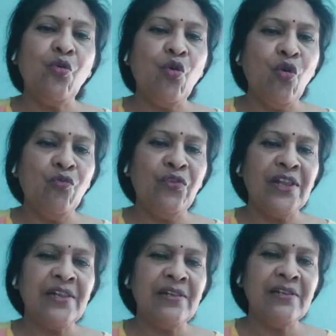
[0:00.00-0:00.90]

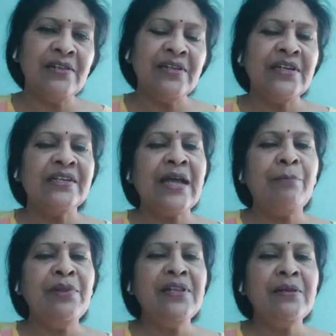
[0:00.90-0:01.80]
oval,
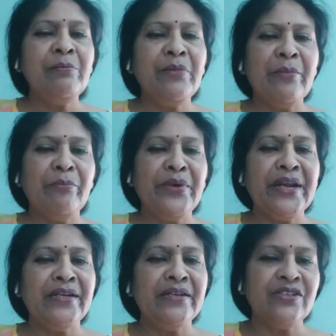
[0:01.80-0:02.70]
double
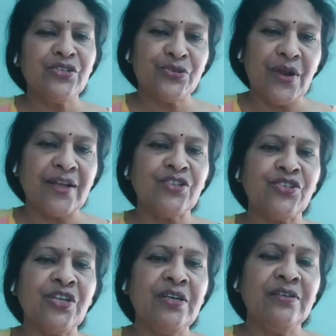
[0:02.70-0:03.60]
membrane
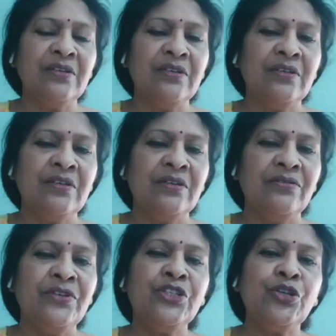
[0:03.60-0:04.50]
structure
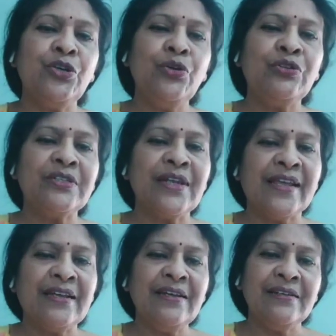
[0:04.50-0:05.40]
which looks
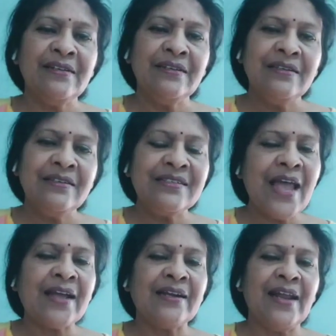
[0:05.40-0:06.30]
like a
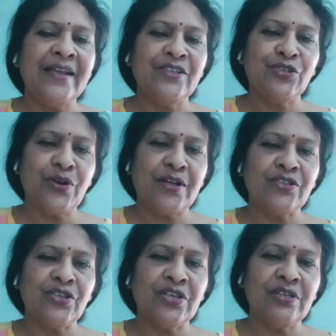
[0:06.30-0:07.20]
sac-like
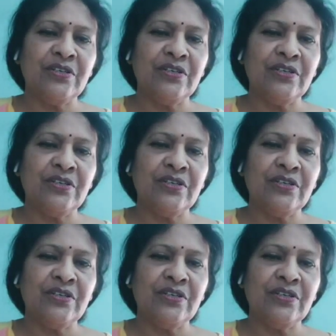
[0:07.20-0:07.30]
structure.